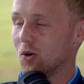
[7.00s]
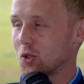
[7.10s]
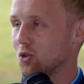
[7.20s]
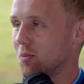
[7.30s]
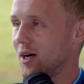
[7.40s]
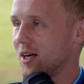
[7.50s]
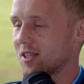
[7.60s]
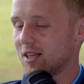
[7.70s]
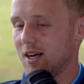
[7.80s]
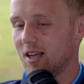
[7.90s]
also
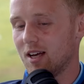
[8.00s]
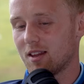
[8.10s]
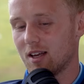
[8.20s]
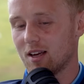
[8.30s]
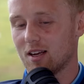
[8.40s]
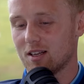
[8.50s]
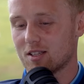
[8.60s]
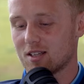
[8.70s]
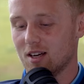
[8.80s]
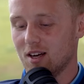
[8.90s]
pass. And I think
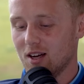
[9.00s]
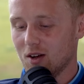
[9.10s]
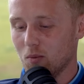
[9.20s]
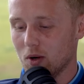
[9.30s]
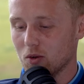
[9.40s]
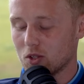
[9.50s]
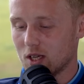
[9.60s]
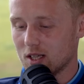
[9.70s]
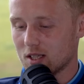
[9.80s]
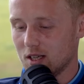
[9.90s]
it's one of those things